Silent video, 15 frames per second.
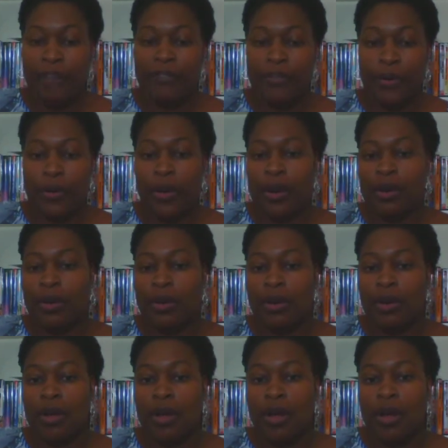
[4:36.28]
Four,
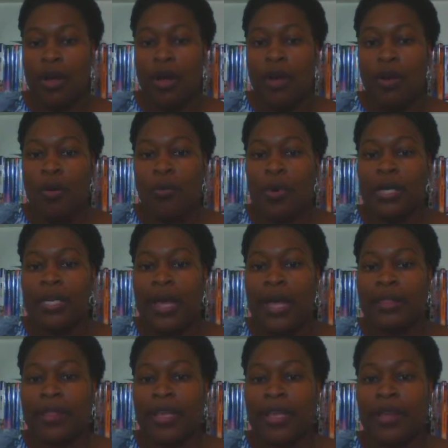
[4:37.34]
what did
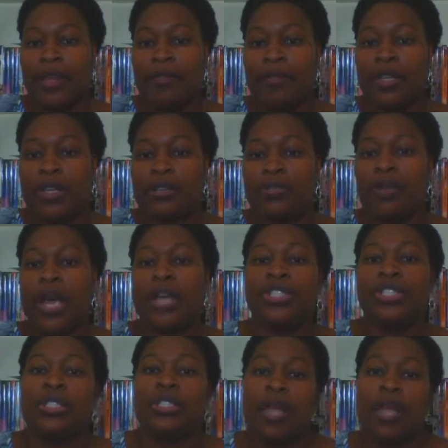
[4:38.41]
I think of the
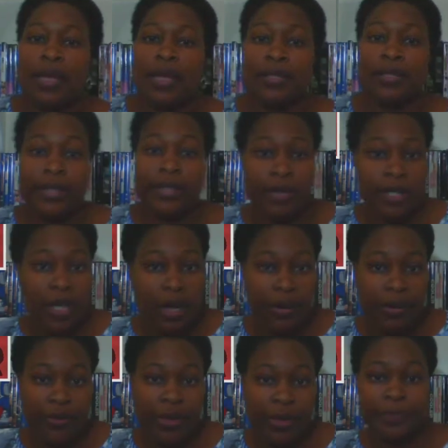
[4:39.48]
direction and
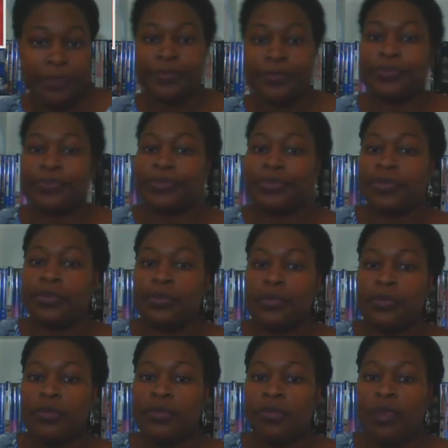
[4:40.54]
cinematography?
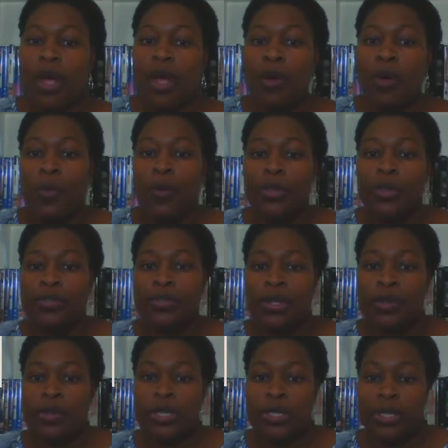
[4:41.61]
Well, there's
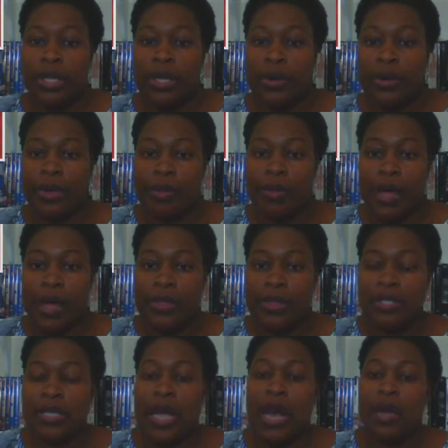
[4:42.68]
no secret about the
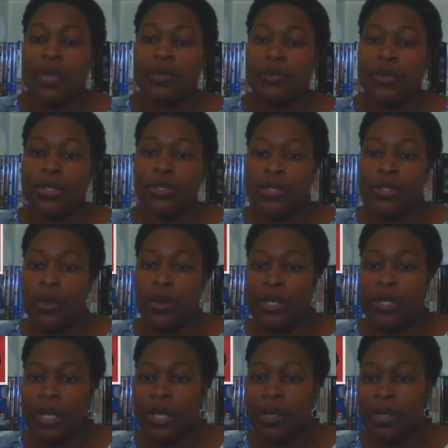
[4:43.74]
style in which Joel
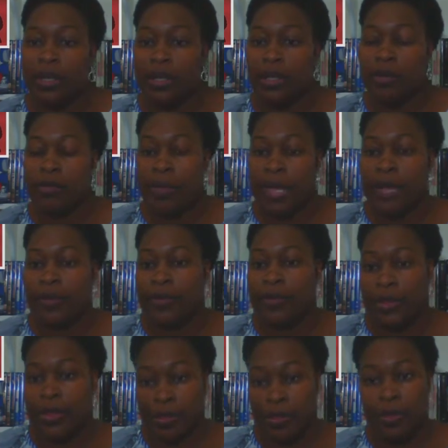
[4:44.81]
and Ethan make
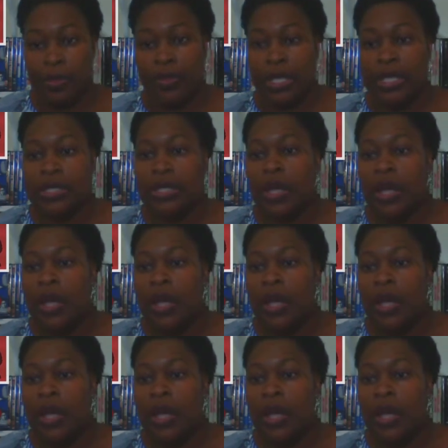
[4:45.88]
their movies.